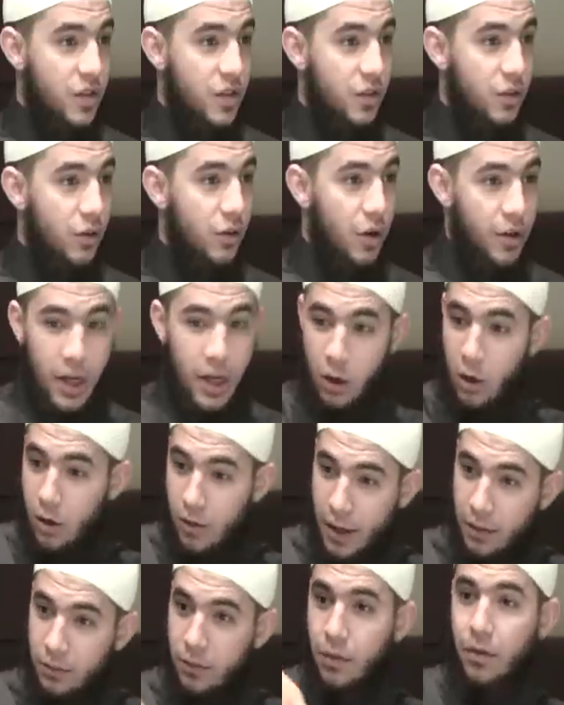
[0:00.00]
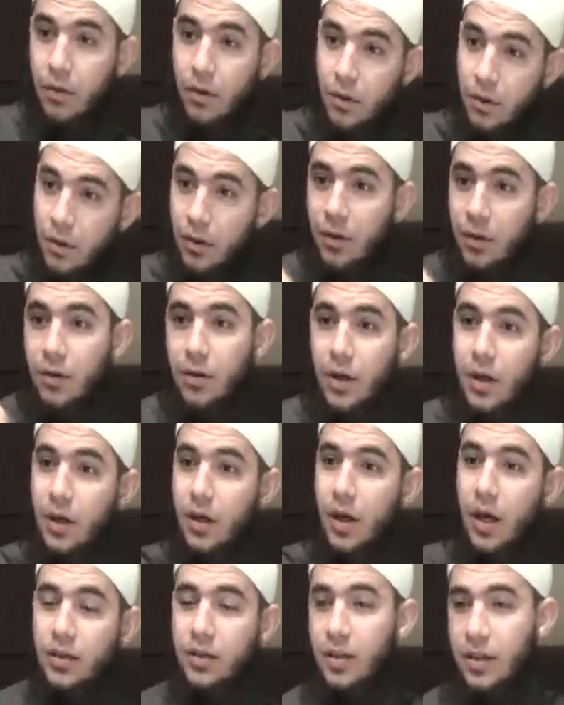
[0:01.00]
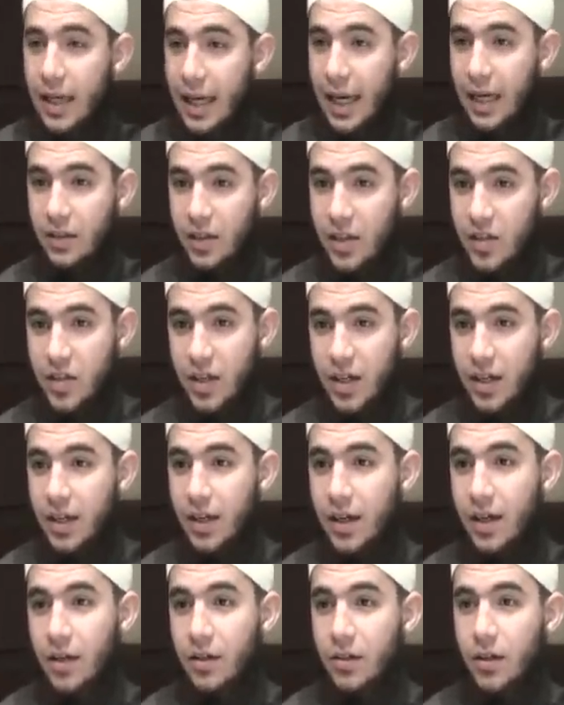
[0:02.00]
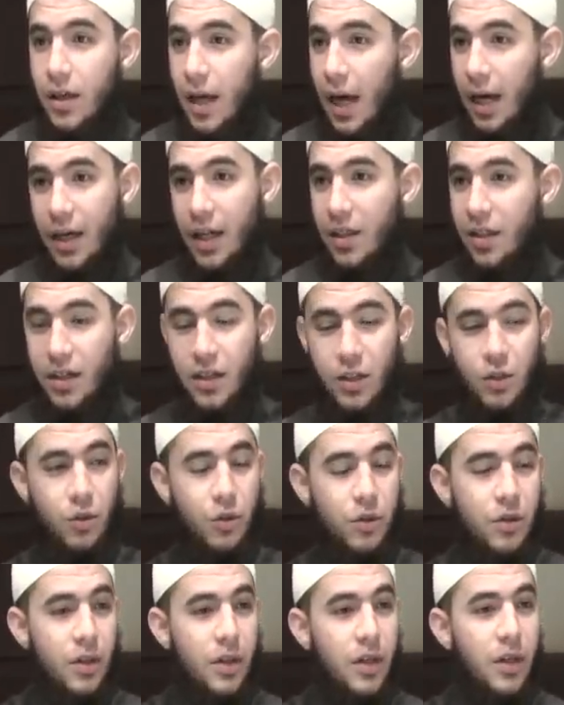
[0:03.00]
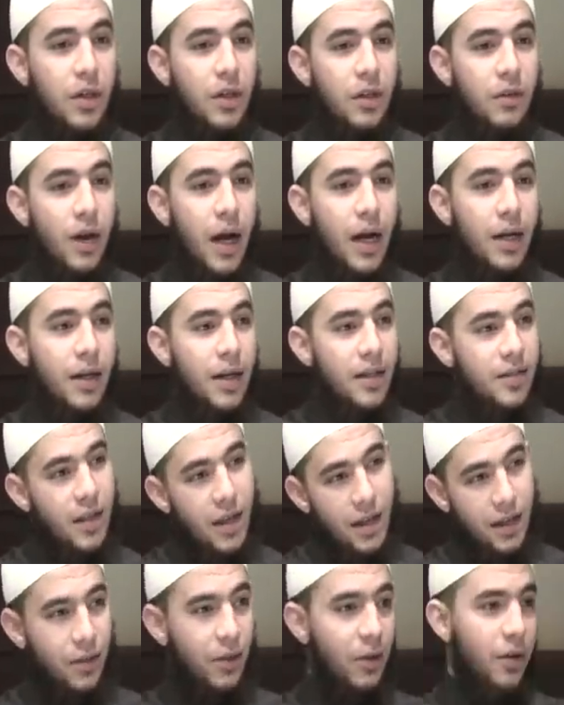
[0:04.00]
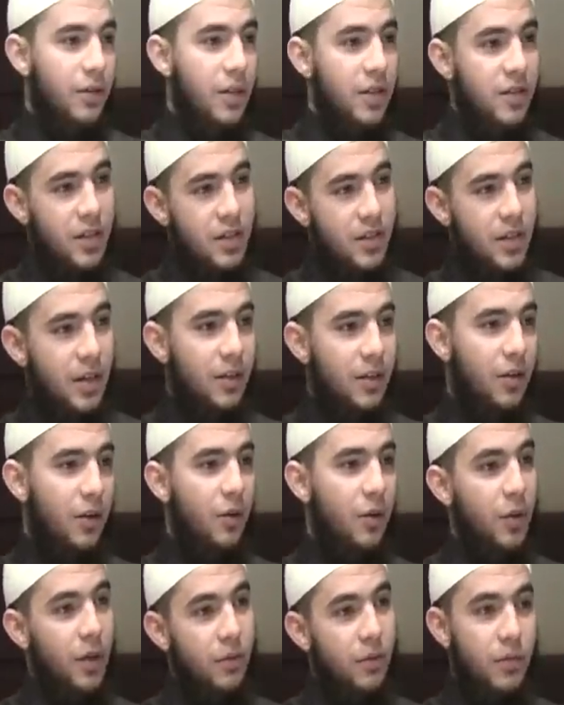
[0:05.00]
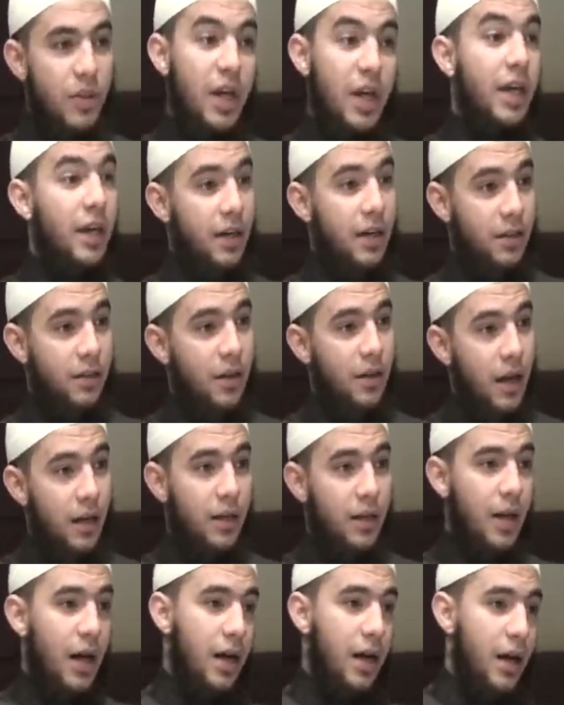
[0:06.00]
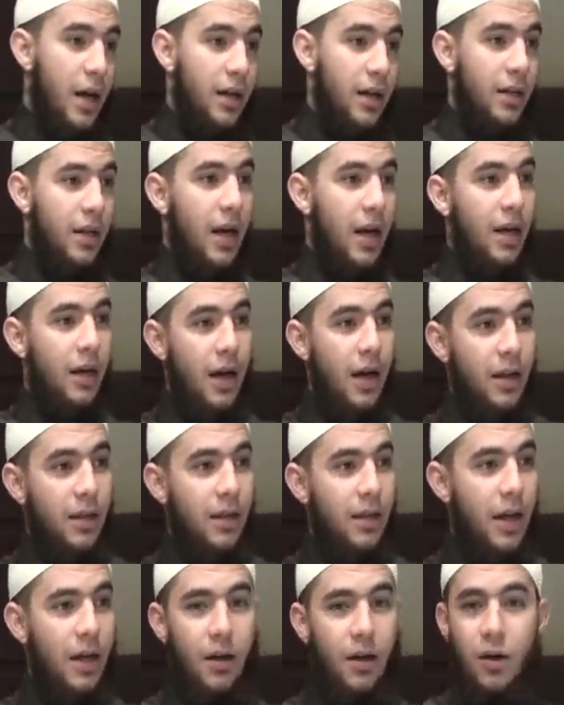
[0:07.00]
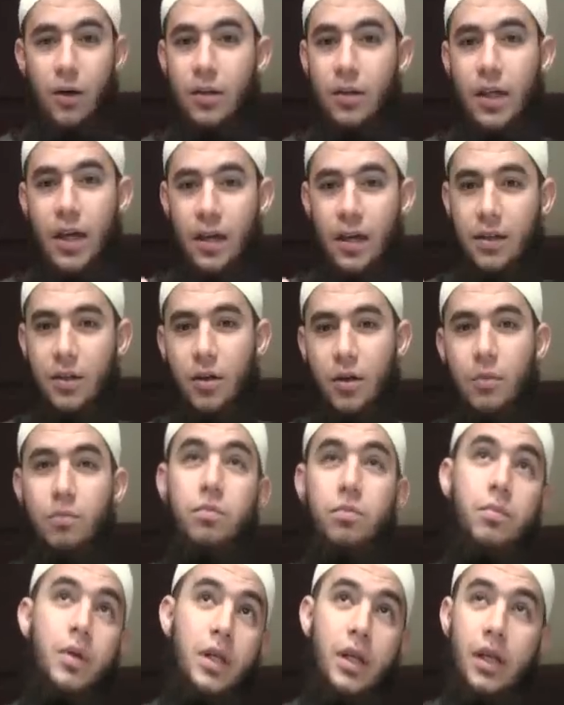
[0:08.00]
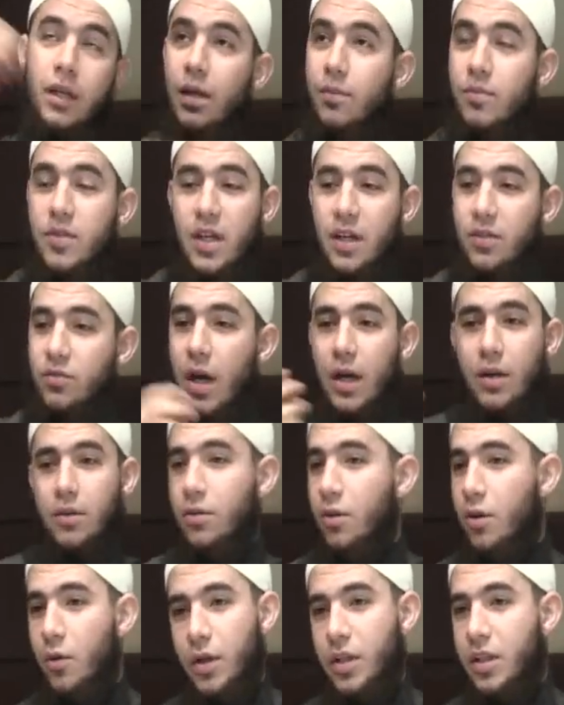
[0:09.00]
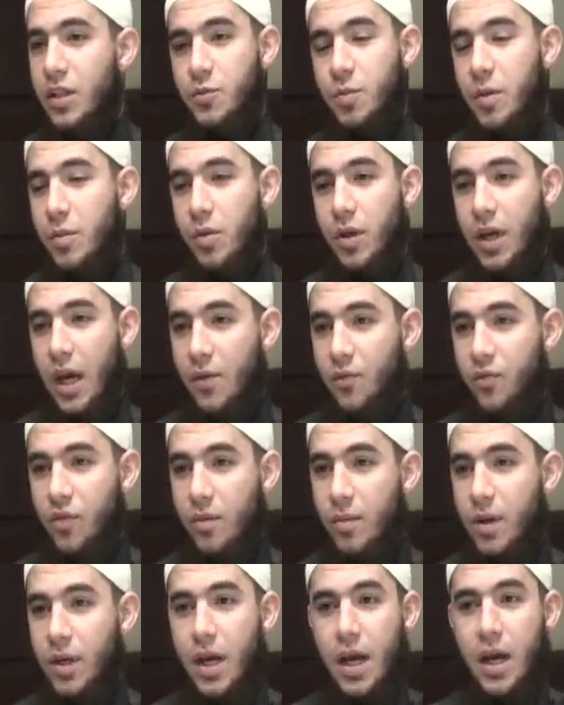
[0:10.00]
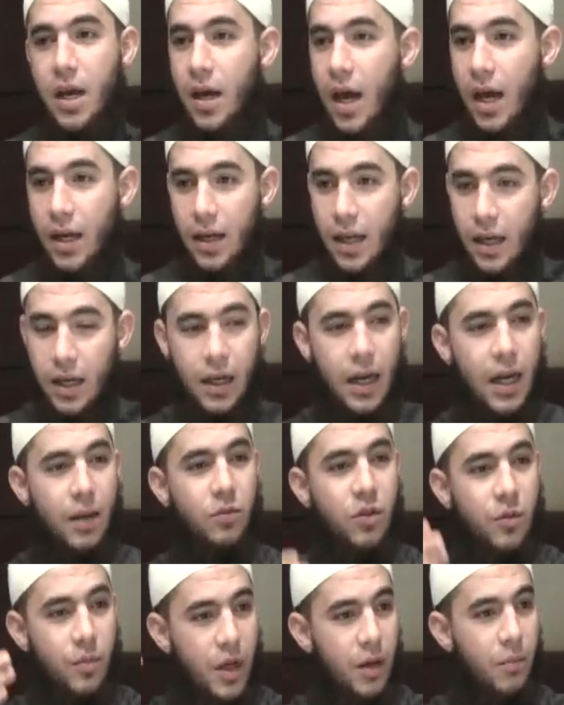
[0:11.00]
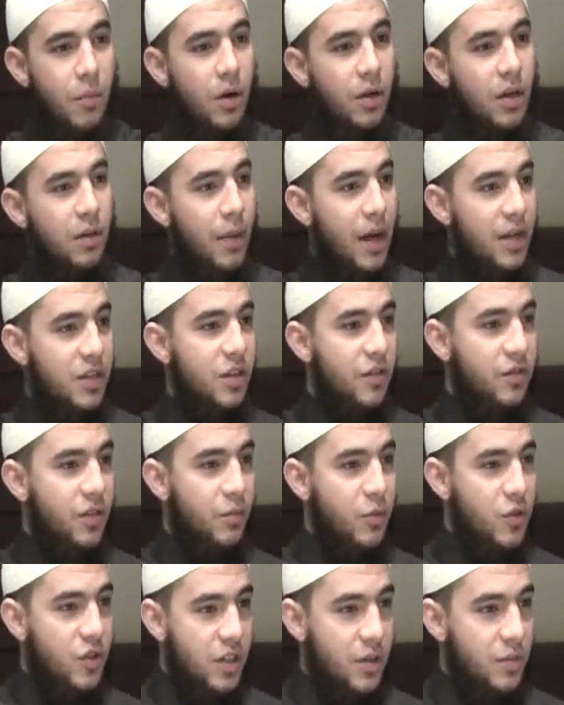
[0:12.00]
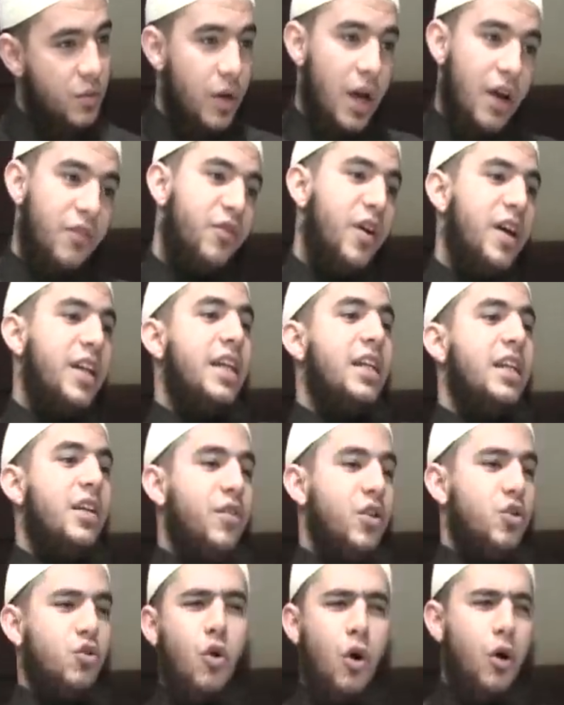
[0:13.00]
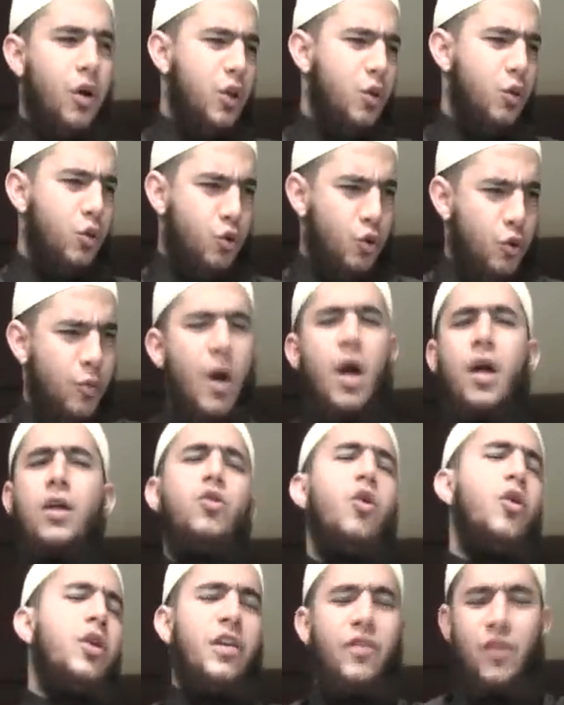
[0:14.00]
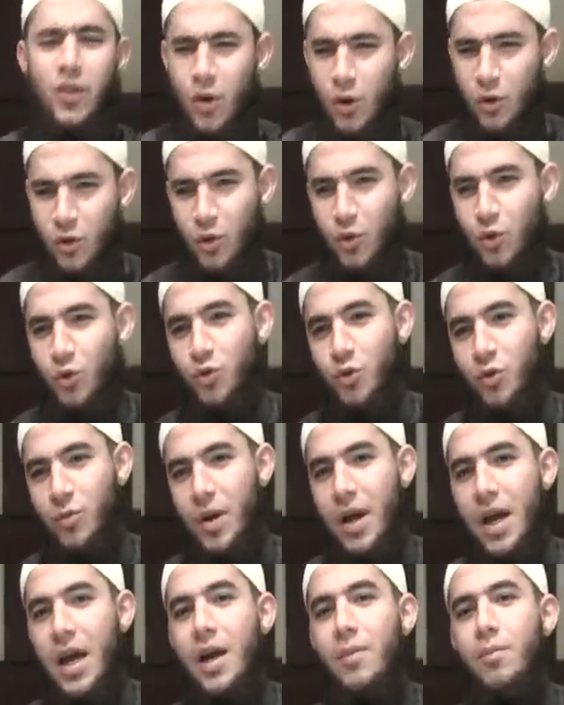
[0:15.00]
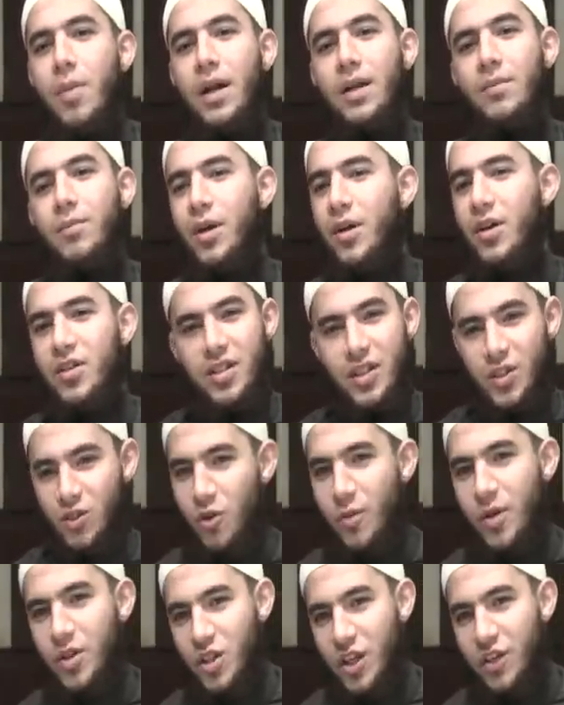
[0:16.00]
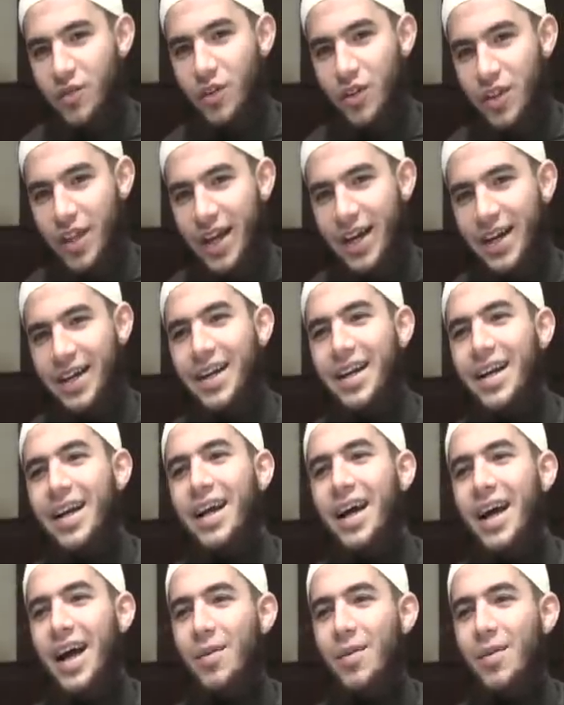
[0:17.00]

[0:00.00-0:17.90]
You know, they go around until they get dizzy, they got nothing to do, right? They say, you know, this is, you know, we dhikr, Allah, Allah, Allah, all day, you know, beating themselves. I don't know where these people came from, and they claim to be among the masses of the Muslims. We got funny individuals, go to YouTube, don't even go to YouTube, but because there's so much evil there.